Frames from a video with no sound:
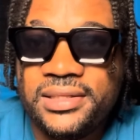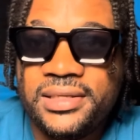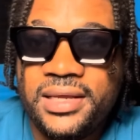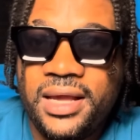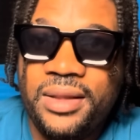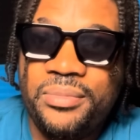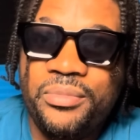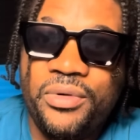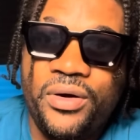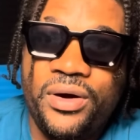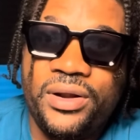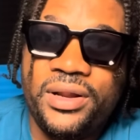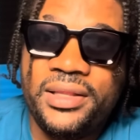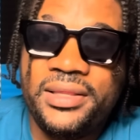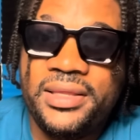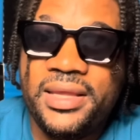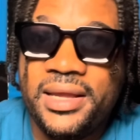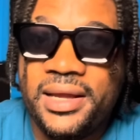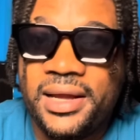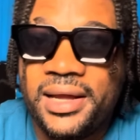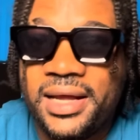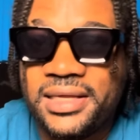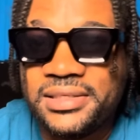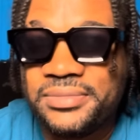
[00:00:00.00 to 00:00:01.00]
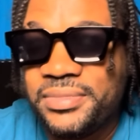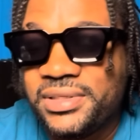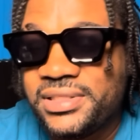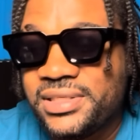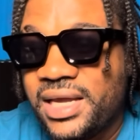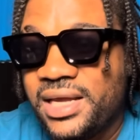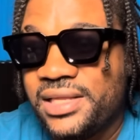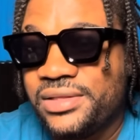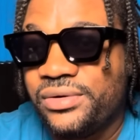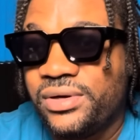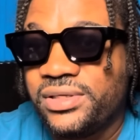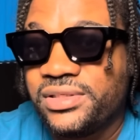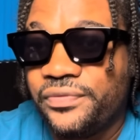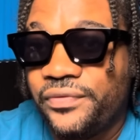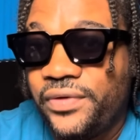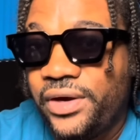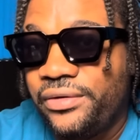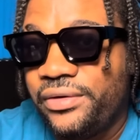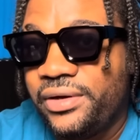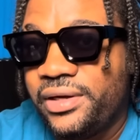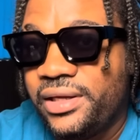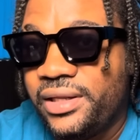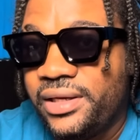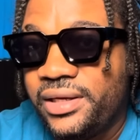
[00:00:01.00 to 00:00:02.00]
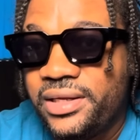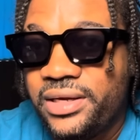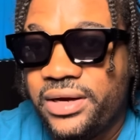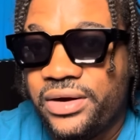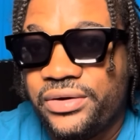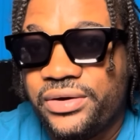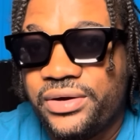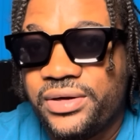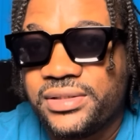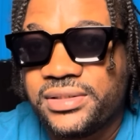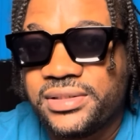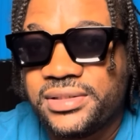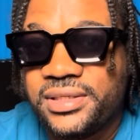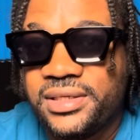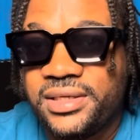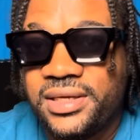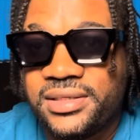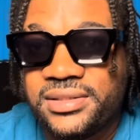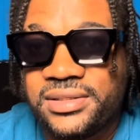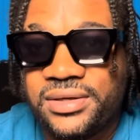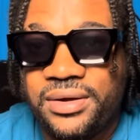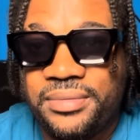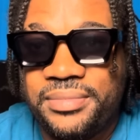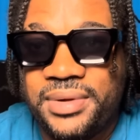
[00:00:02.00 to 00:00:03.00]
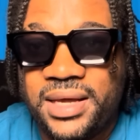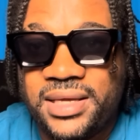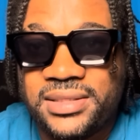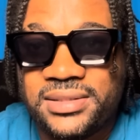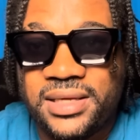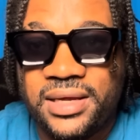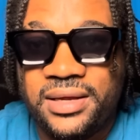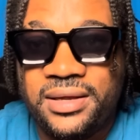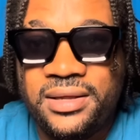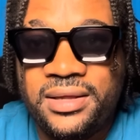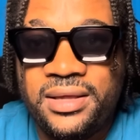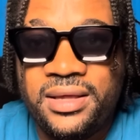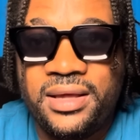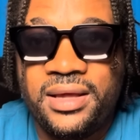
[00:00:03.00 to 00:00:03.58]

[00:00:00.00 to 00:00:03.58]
Tell me what you think. As me say, it was very hilarious still. You see what I say?